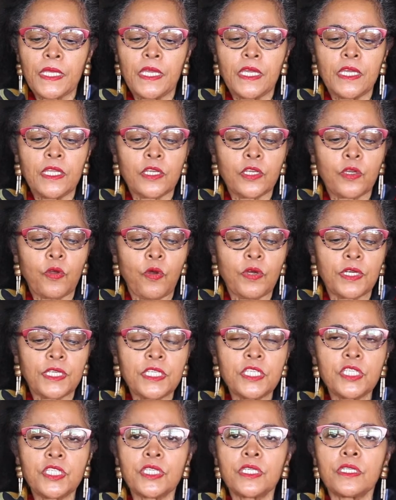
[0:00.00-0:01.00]
in
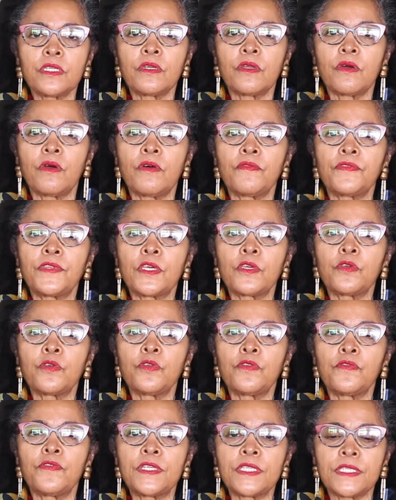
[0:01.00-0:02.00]
recognition of the
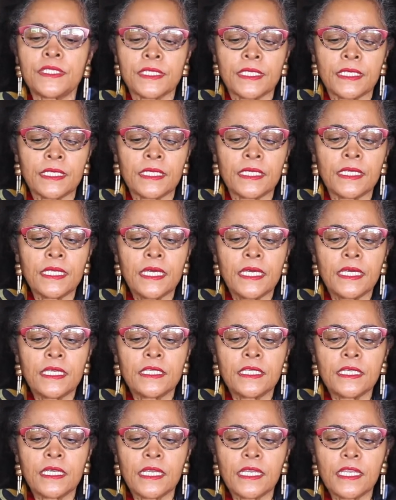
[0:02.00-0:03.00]
Universal
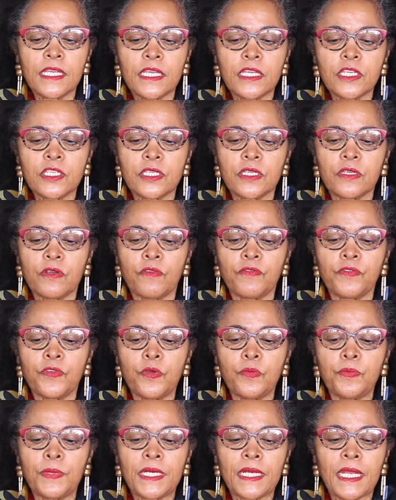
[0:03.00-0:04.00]
Declaration of
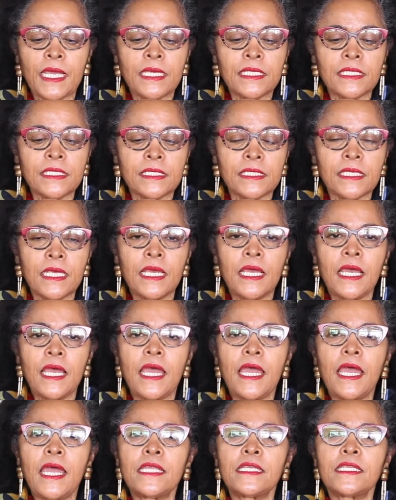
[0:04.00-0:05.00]
Human Rights
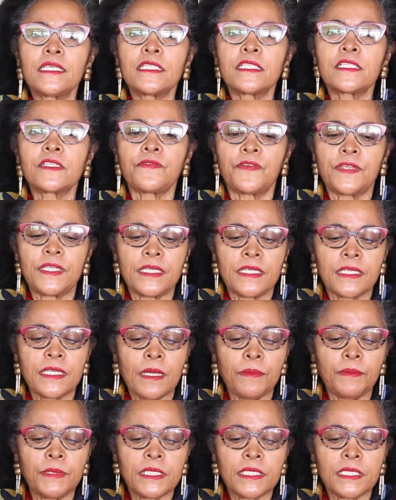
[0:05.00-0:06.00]
and its
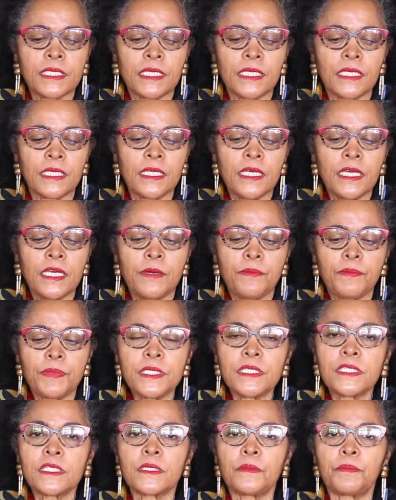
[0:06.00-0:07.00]
fundamental
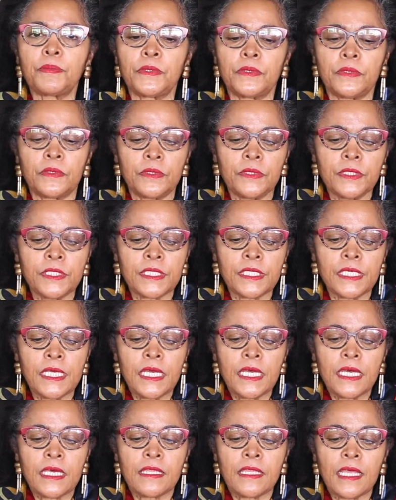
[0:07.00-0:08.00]
principles
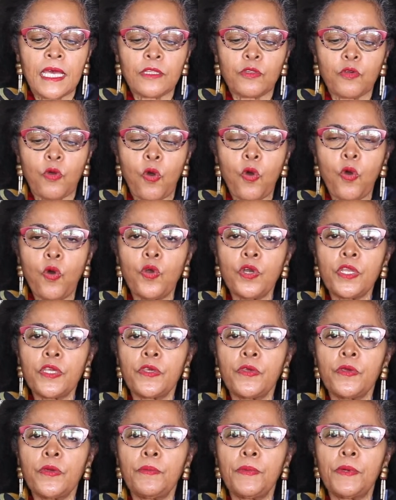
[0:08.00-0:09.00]
that all
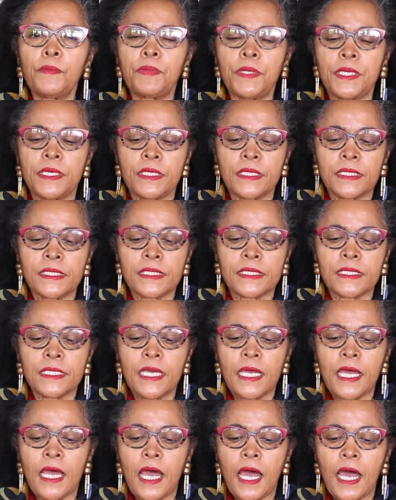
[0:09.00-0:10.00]
human beings
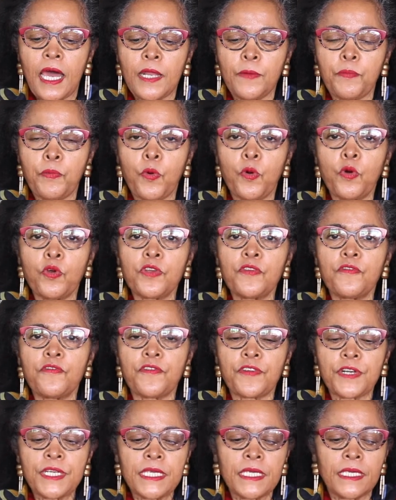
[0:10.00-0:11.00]
are born
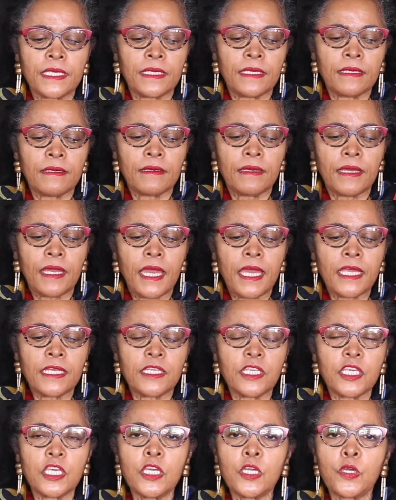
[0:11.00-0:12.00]
free
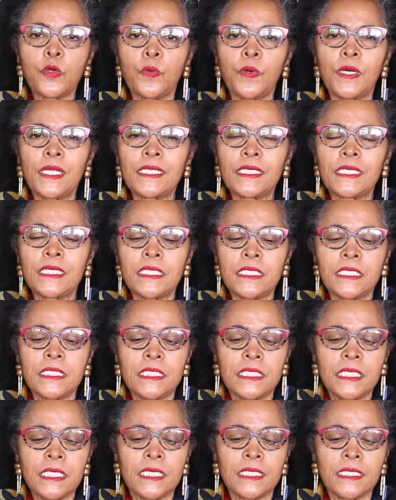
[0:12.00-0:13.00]
and equal in
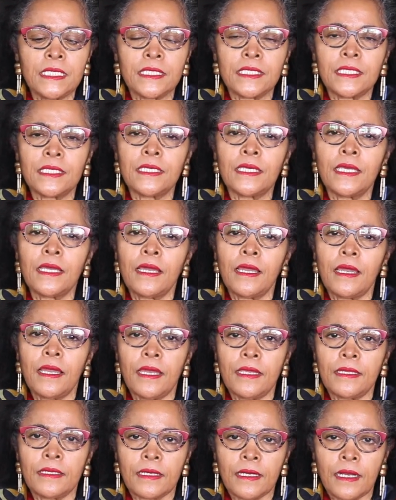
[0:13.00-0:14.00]
dignity
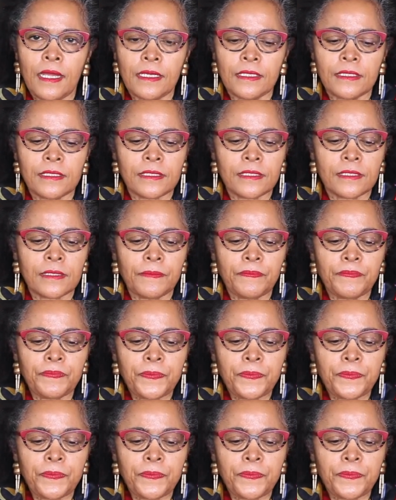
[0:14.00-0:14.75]
and rights.